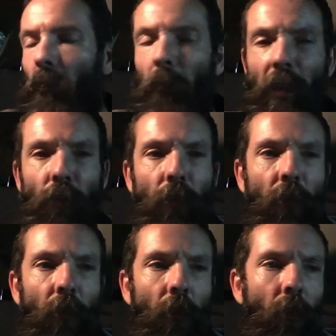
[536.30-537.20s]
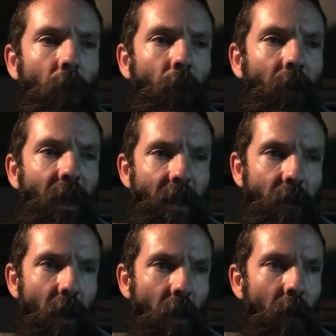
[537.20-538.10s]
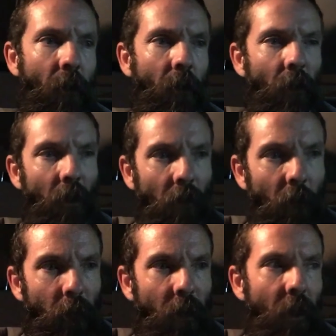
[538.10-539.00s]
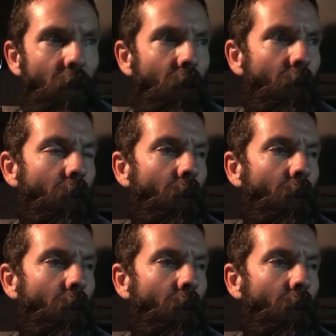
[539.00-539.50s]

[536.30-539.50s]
makes you feel less than, incomplete,